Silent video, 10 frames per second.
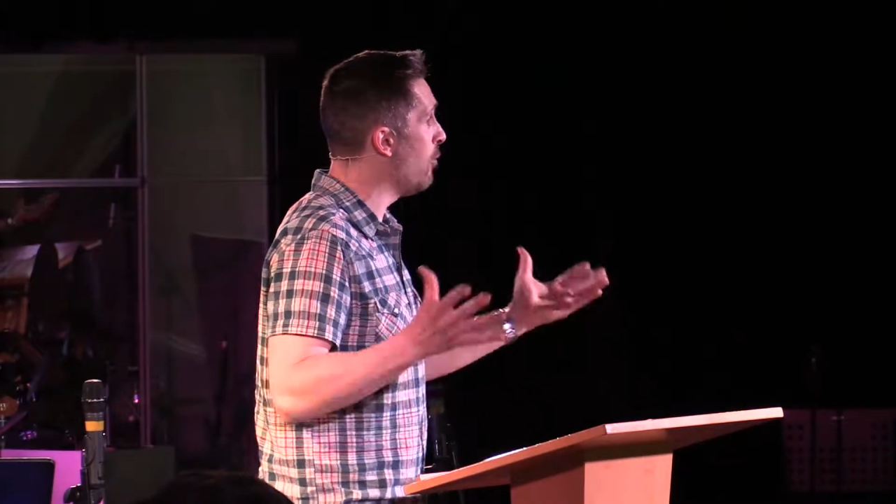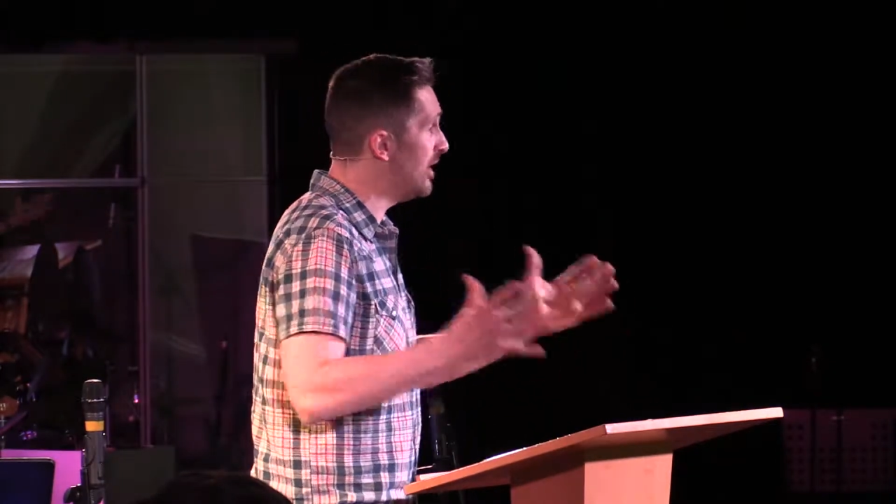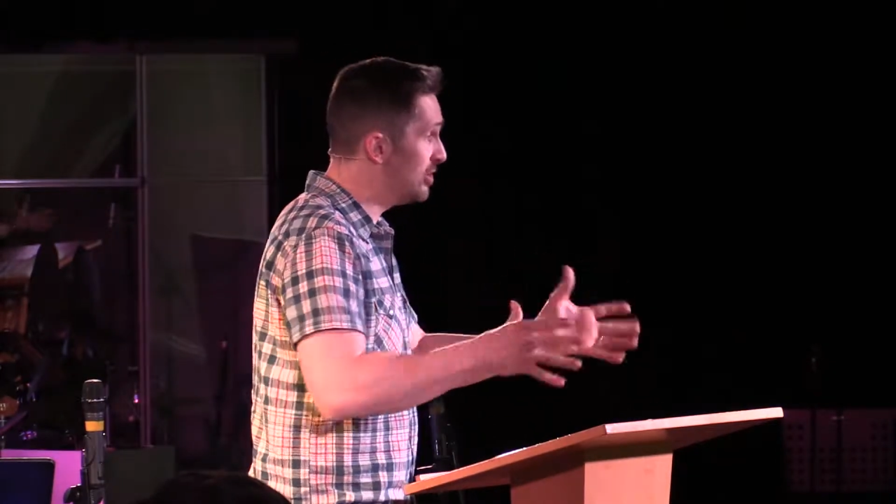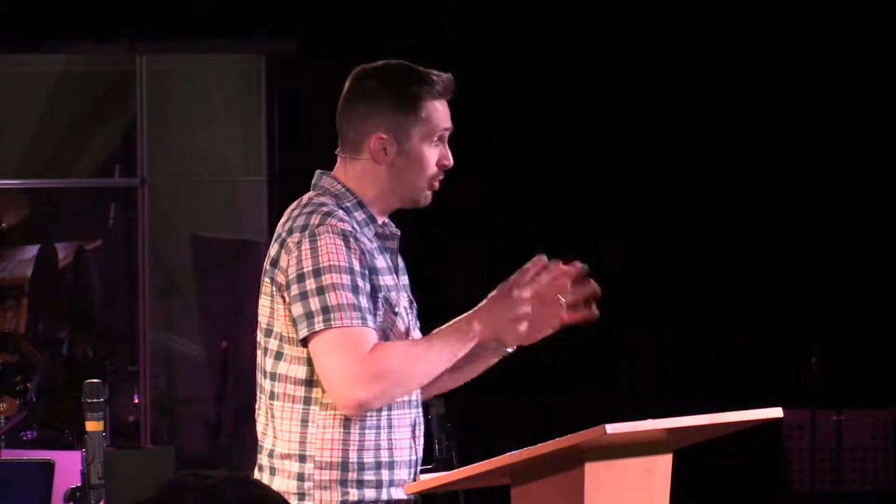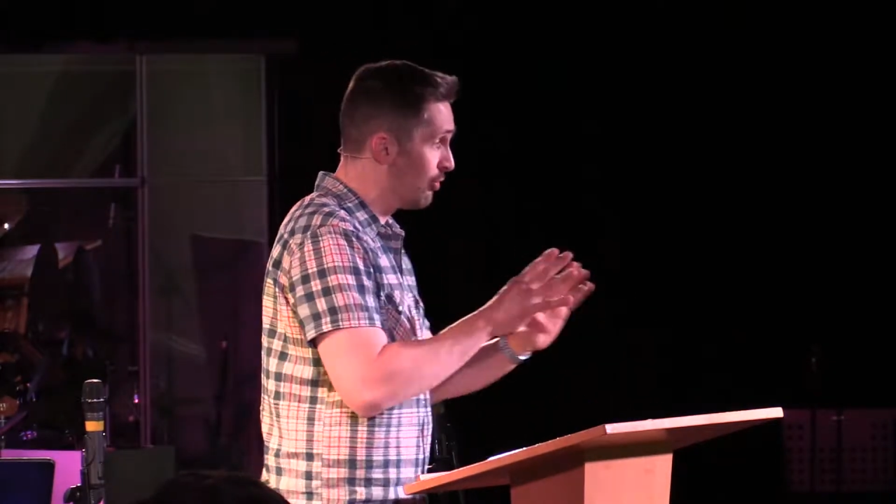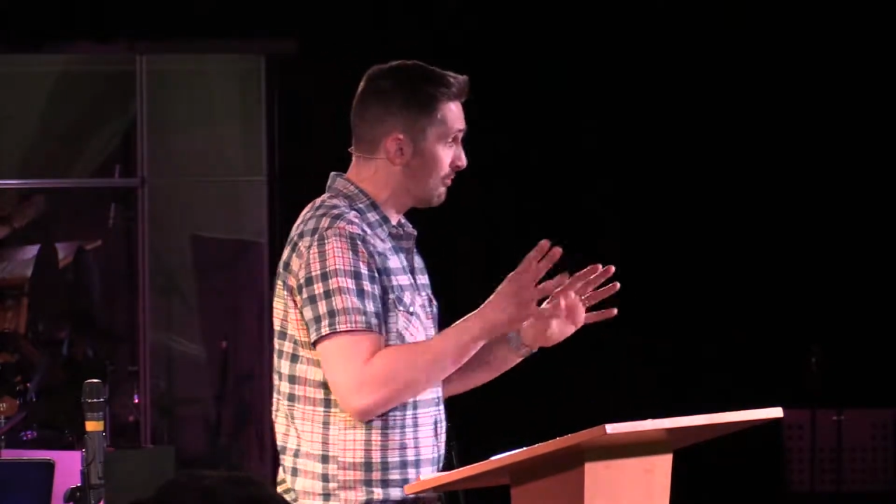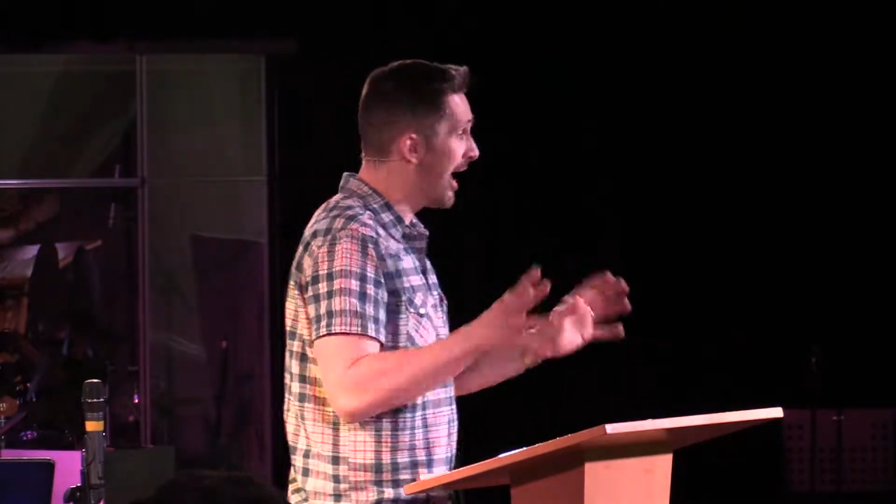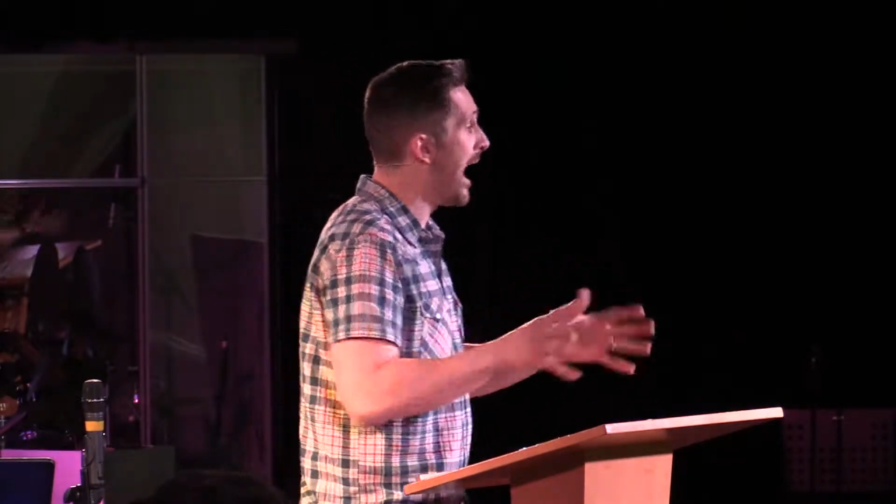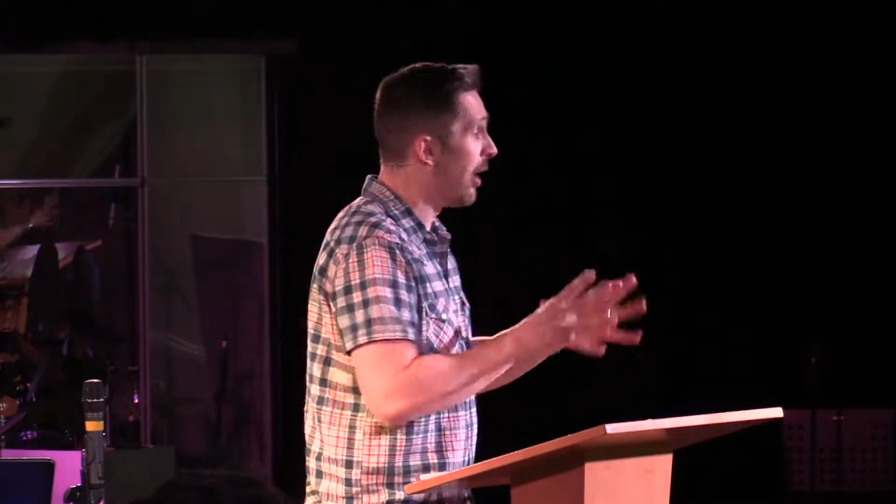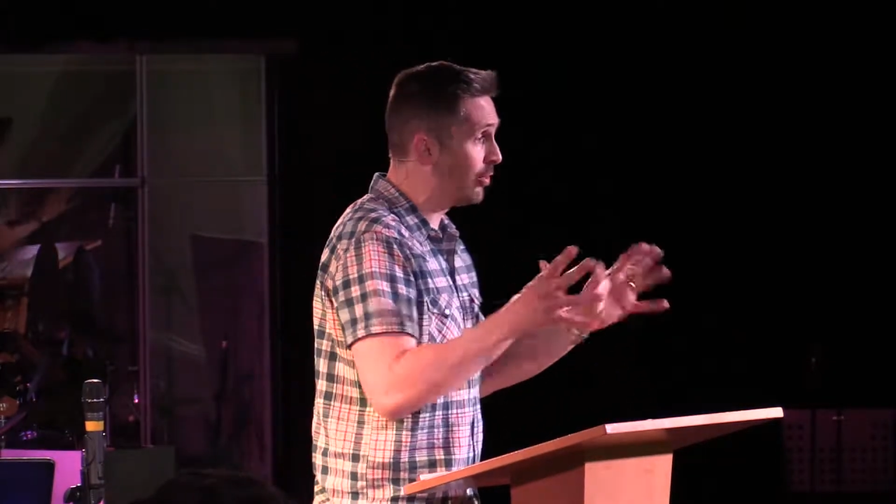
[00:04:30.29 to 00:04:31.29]
when you're
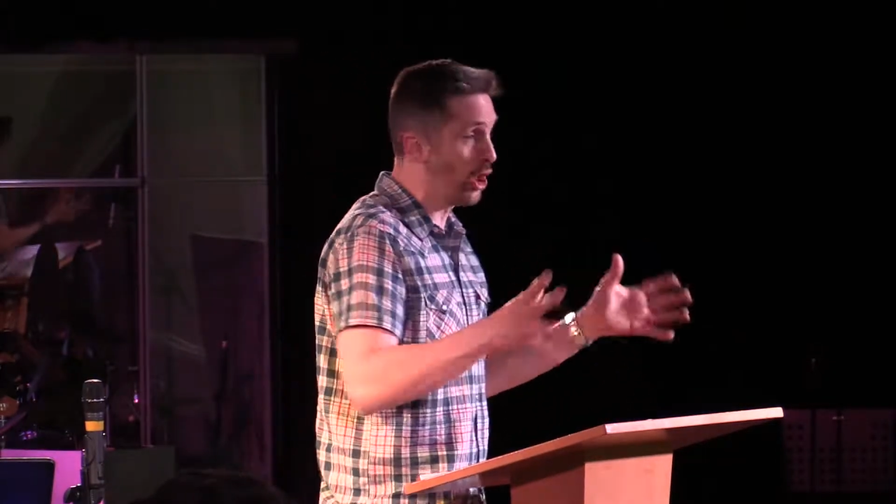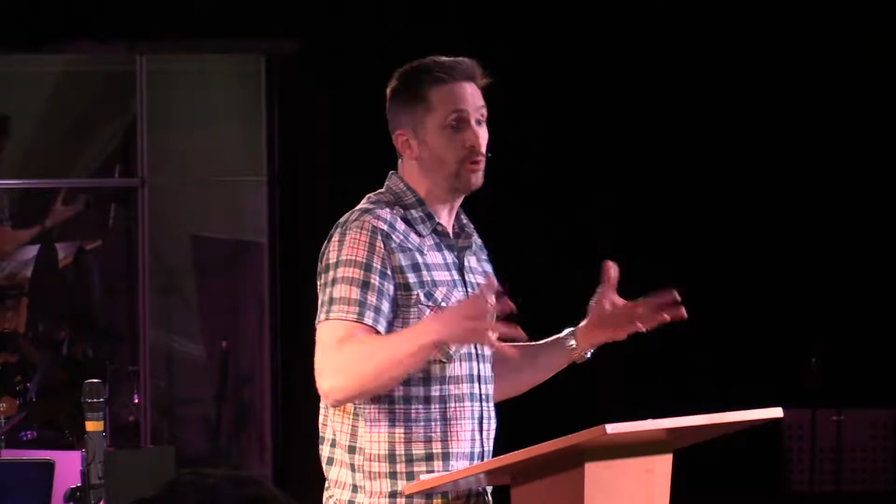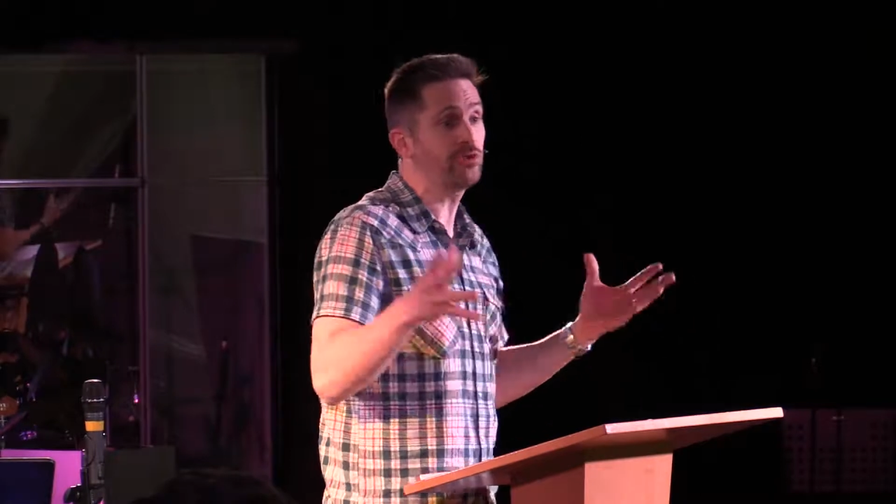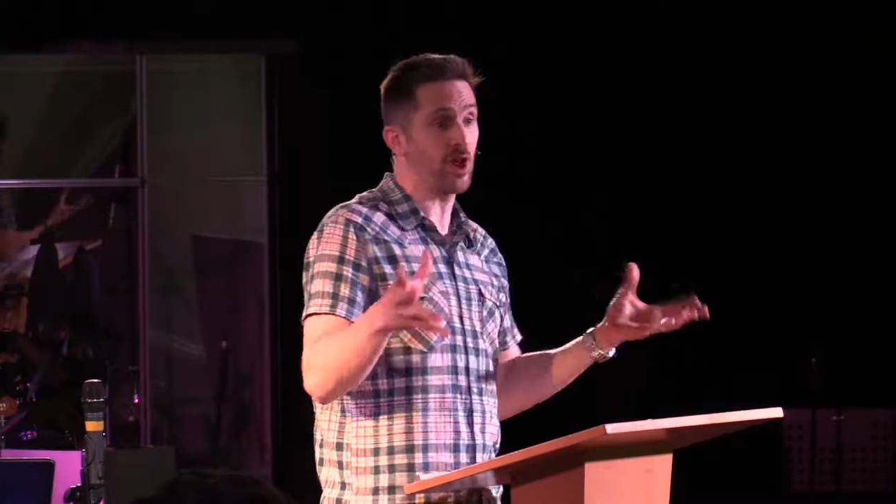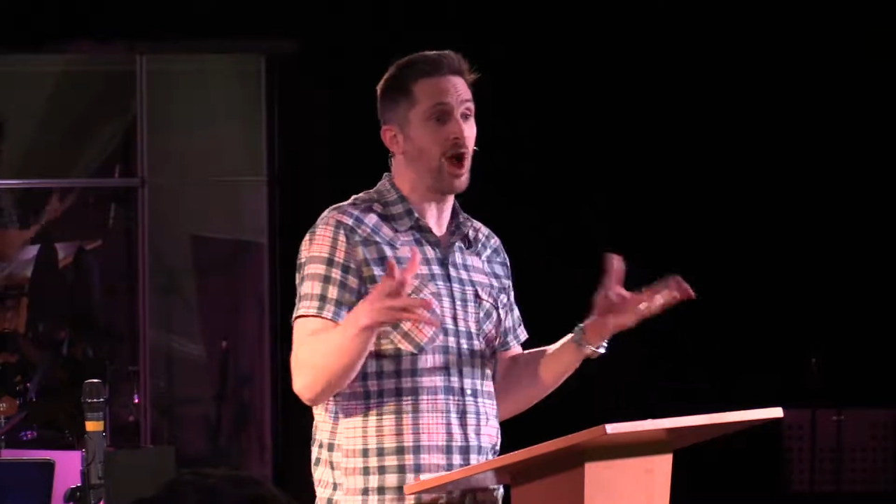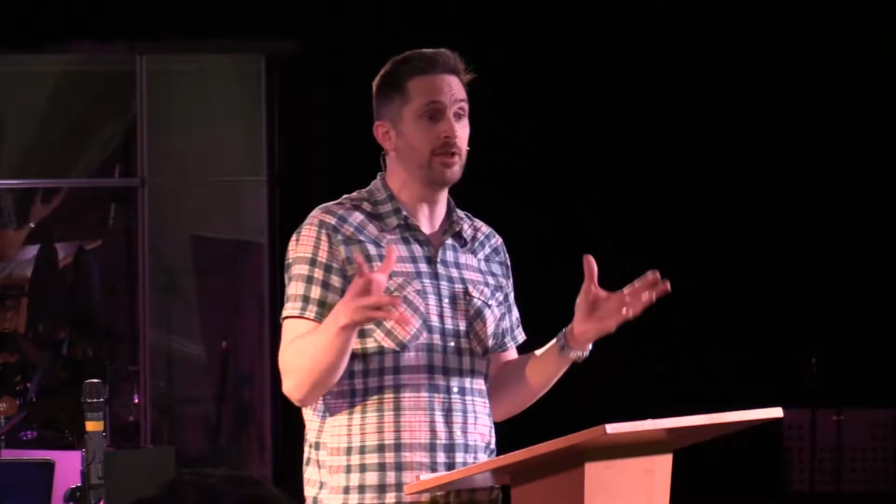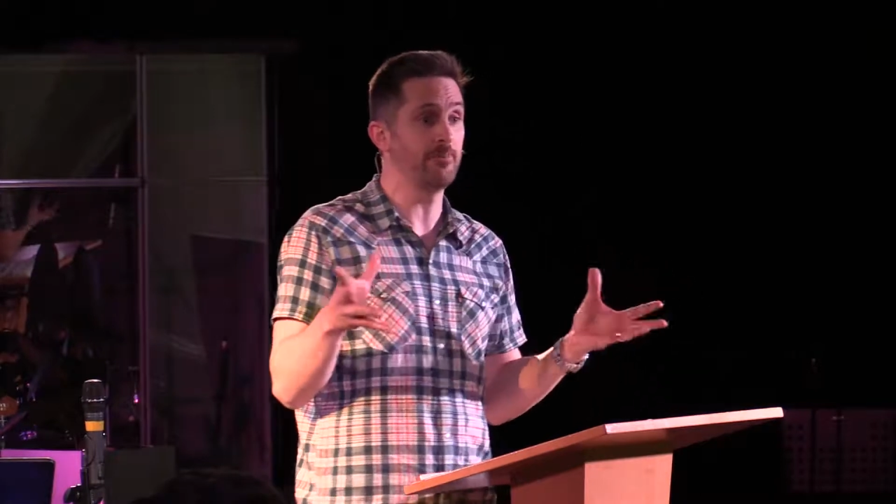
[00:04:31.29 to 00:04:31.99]
around those kind of